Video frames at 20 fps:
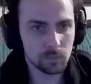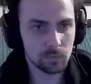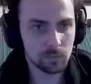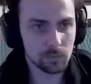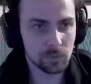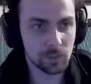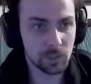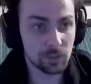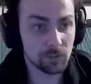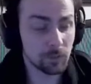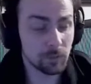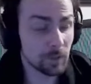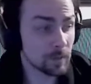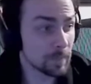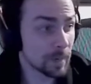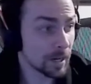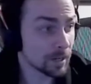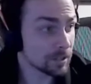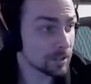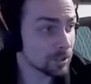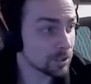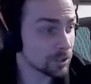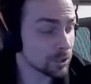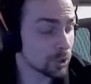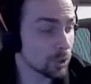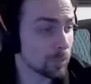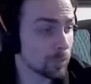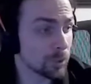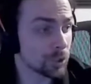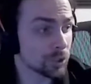This will spark
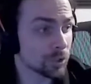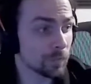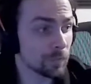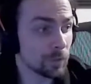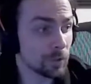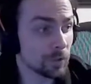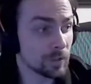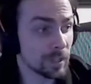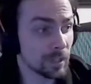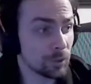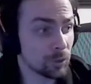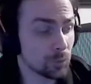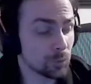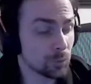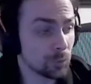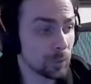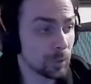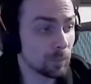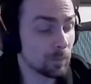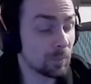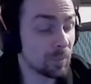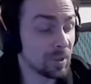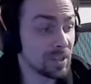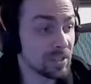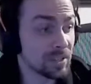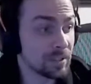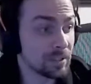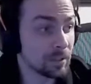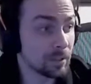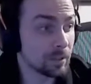so much confidence and you will
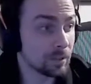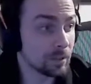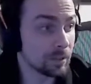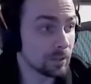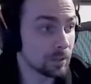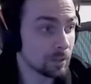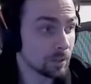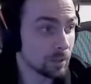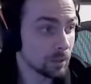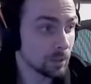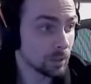basically